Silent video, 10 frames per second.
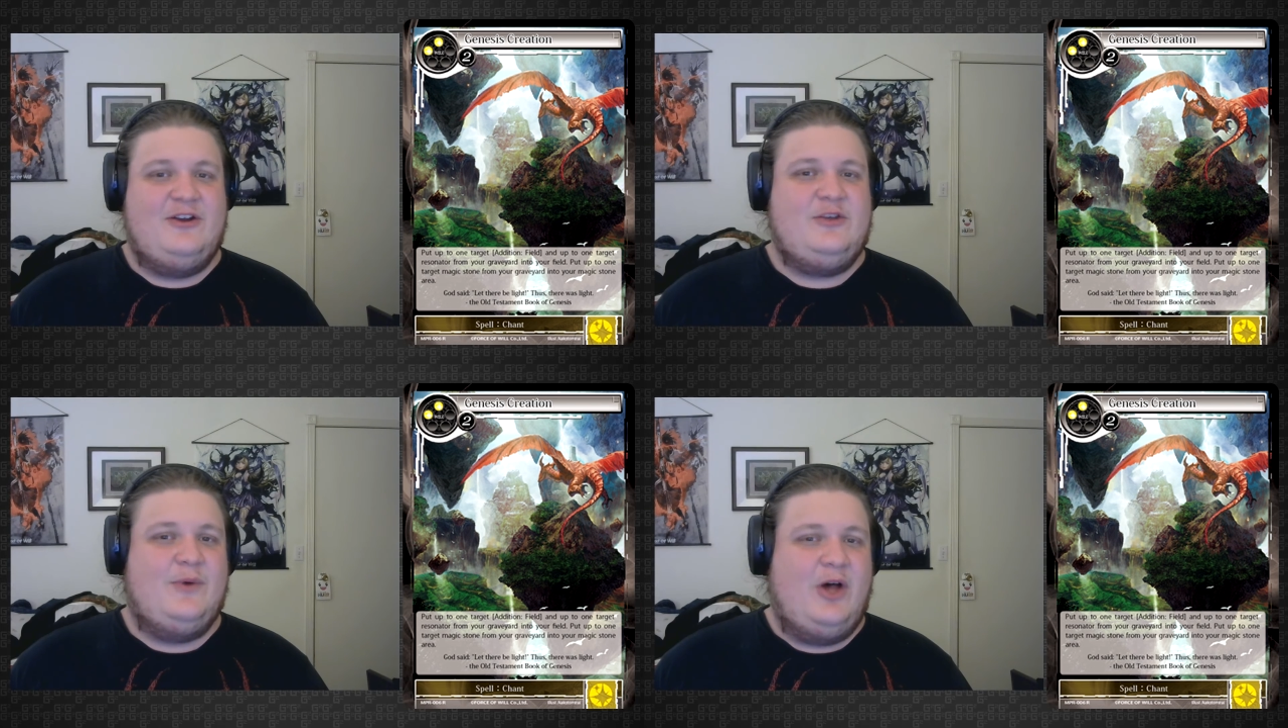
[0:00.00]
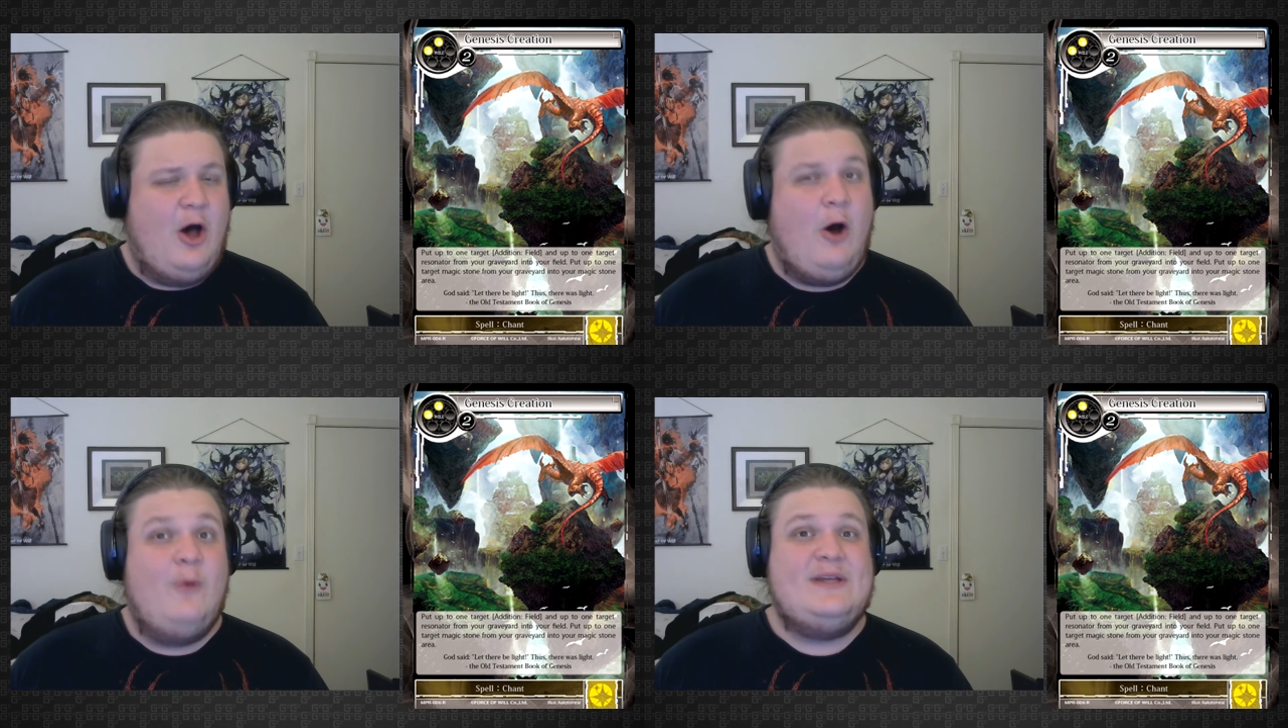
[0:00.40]
you will
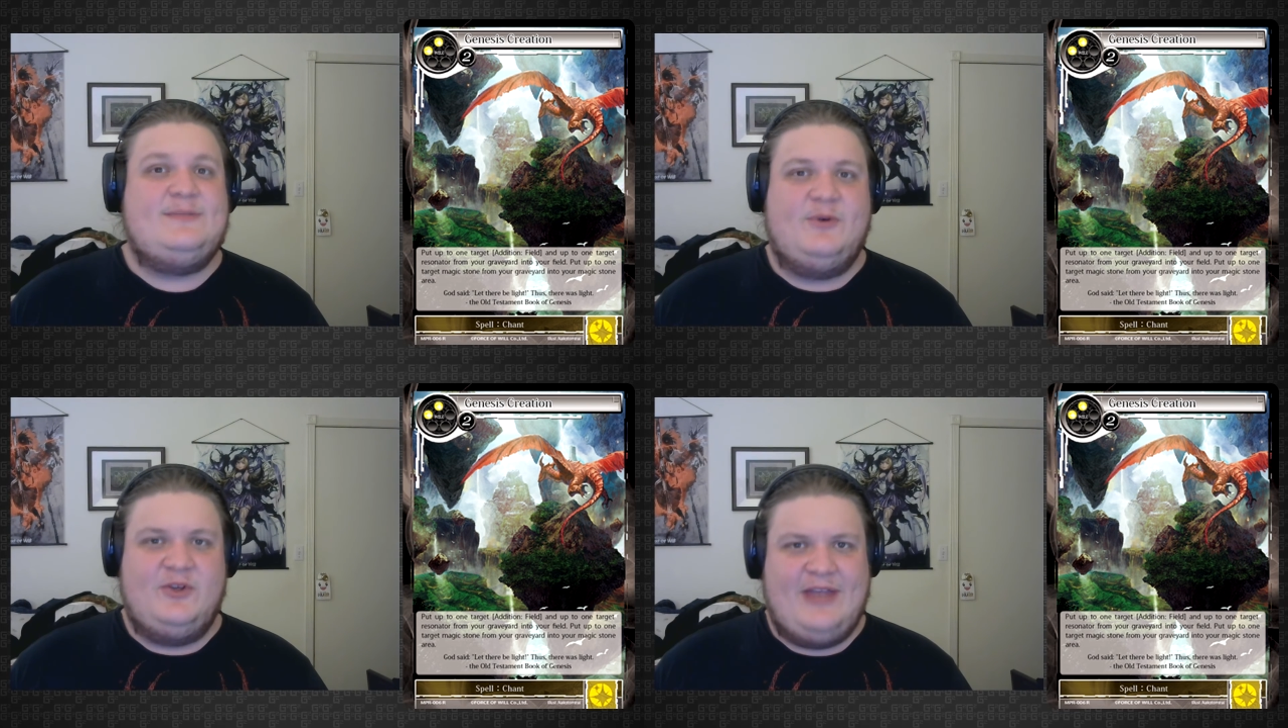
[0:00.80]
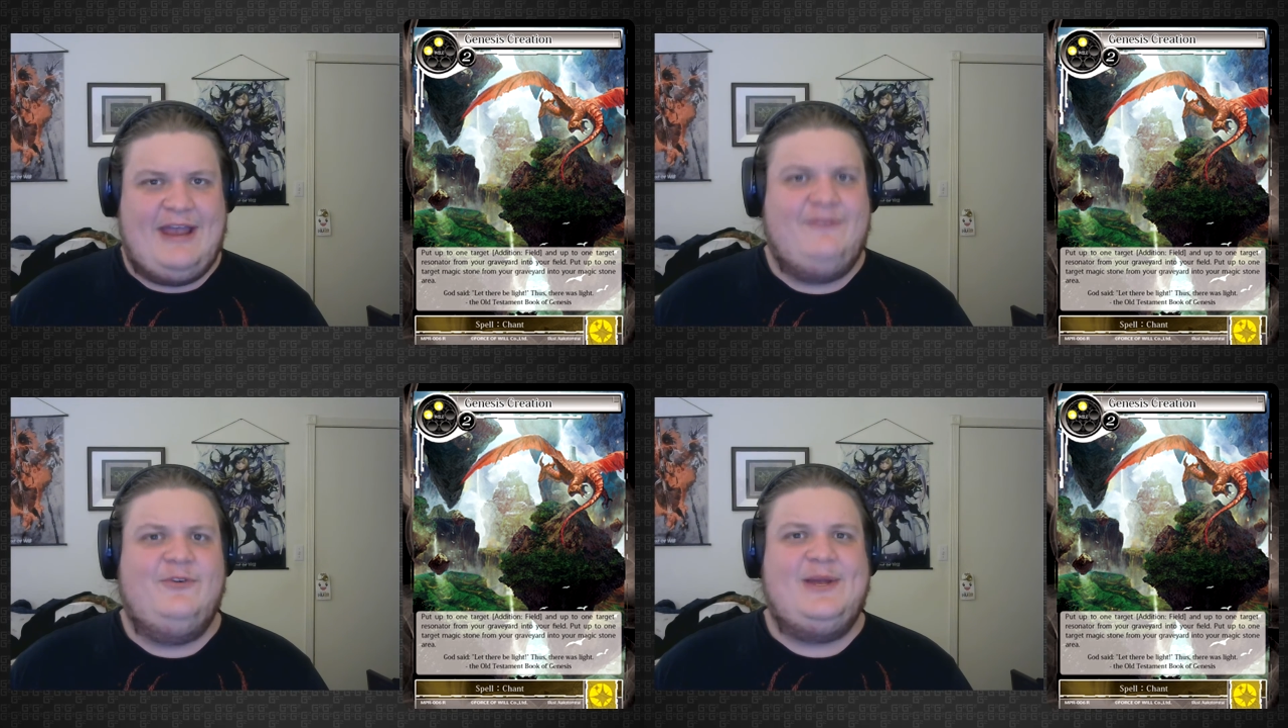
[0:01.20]
always pull
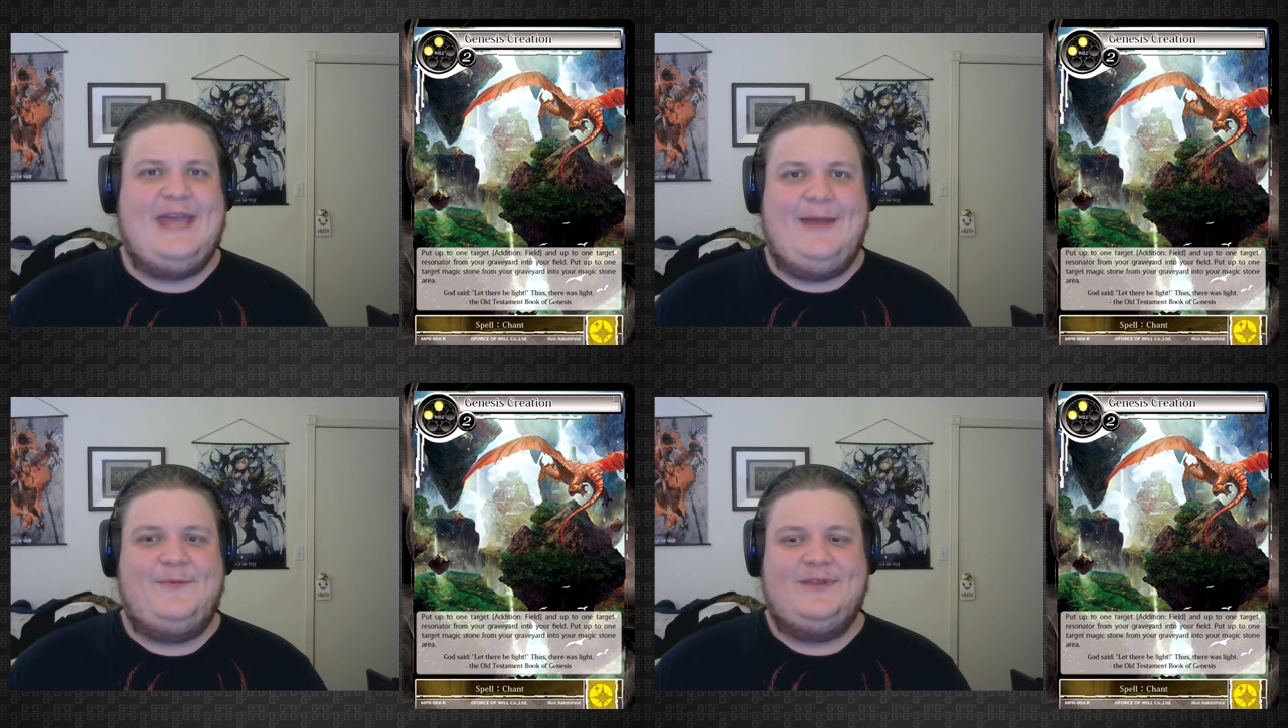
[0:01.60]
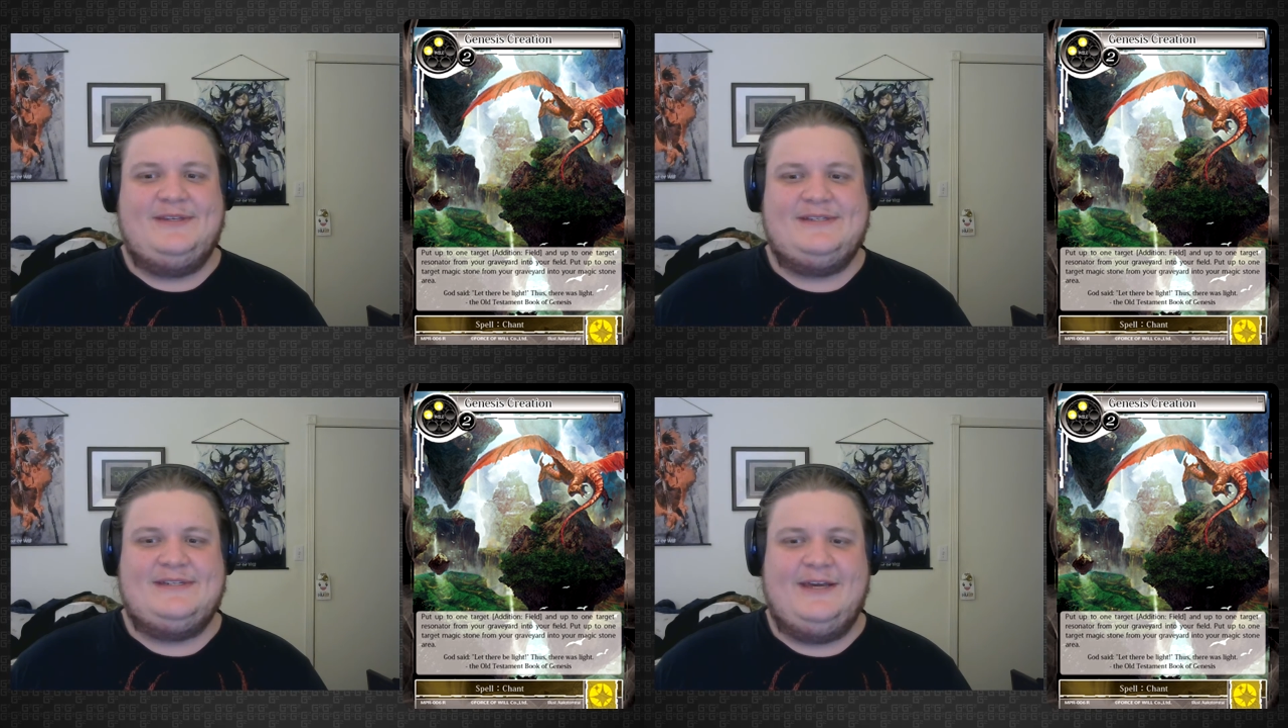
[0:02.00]
every game with
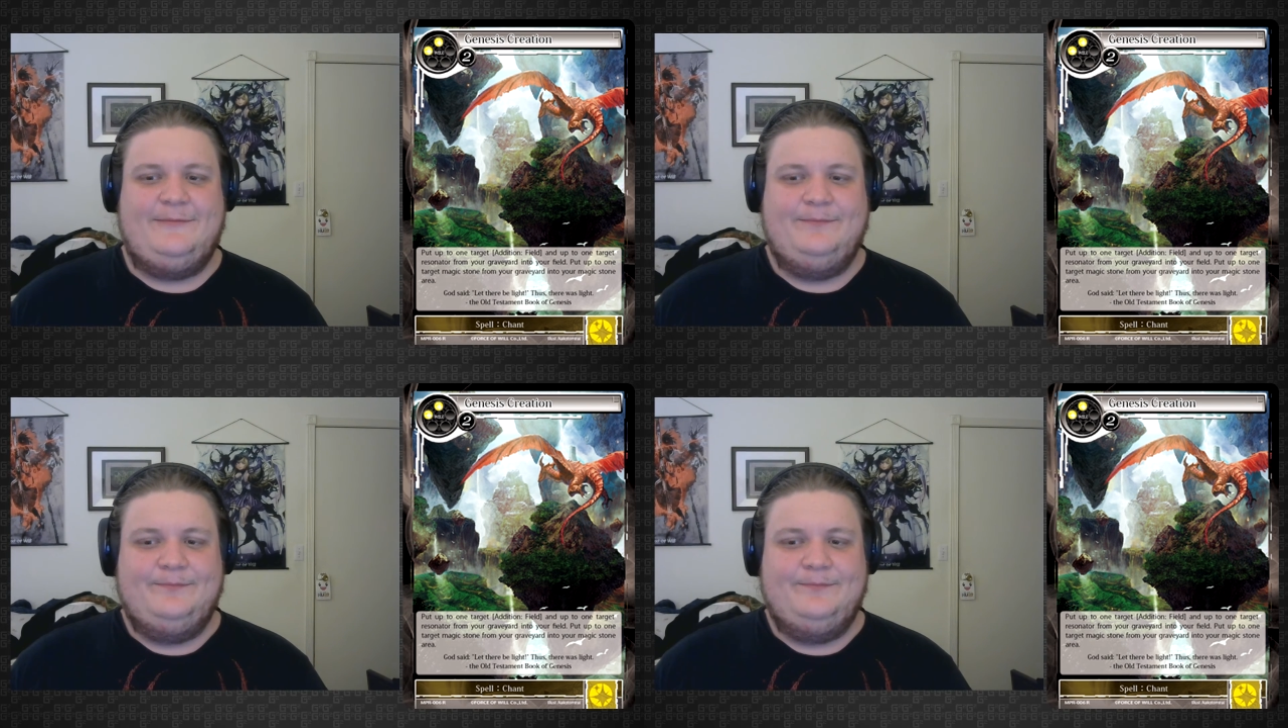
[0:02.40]
this deck.